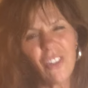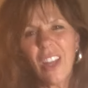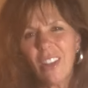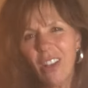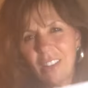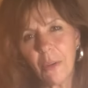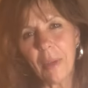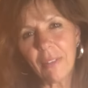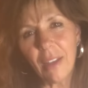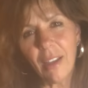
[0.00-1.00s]
you're like, oh, I know
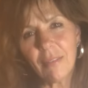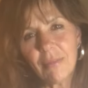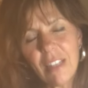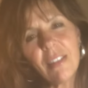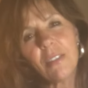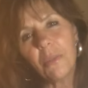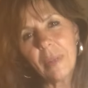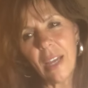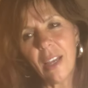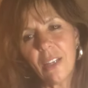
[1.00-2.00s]
about that. That's not so
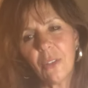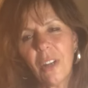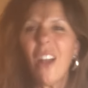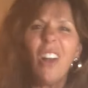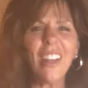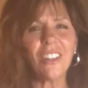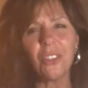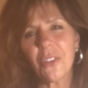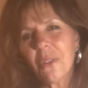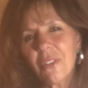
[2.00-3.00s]
bad. Or, oh, I know
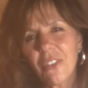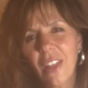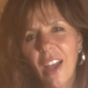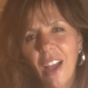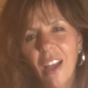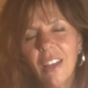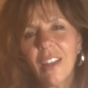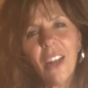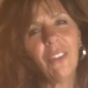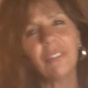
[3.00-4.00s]
to do it for that.
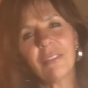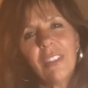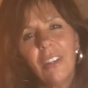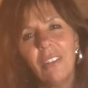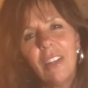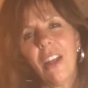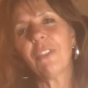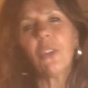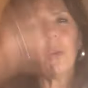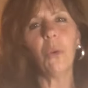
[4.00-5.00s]
I don't, you know, I have
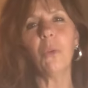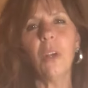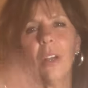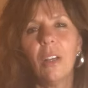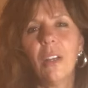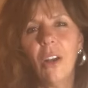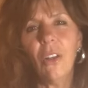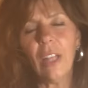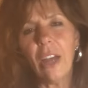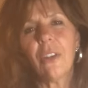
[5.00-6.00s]
to go
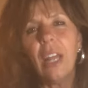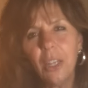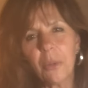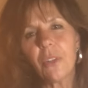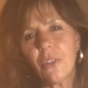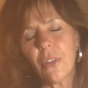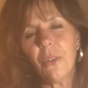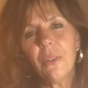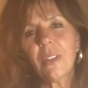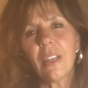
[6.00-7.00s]
all out. Or I know what to
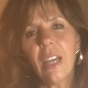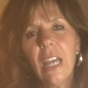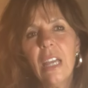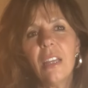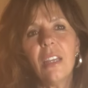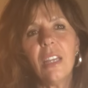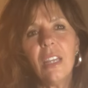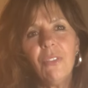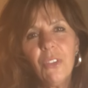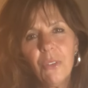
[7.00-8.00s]
do.
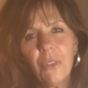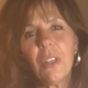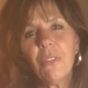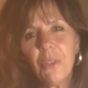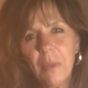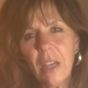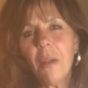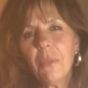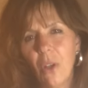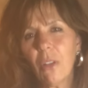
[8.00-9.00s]
If you, if you
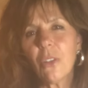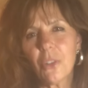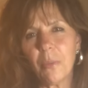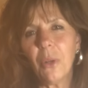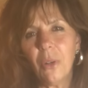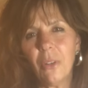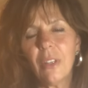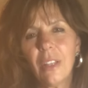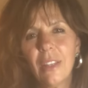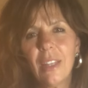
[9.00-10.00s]
become knowledgeable,
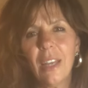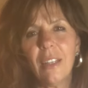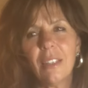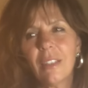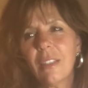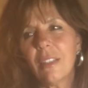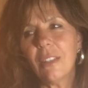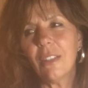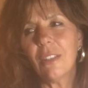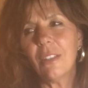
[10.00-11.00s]
then
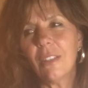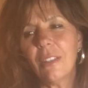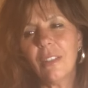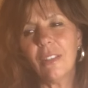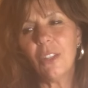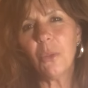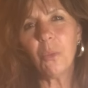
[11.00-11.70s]
you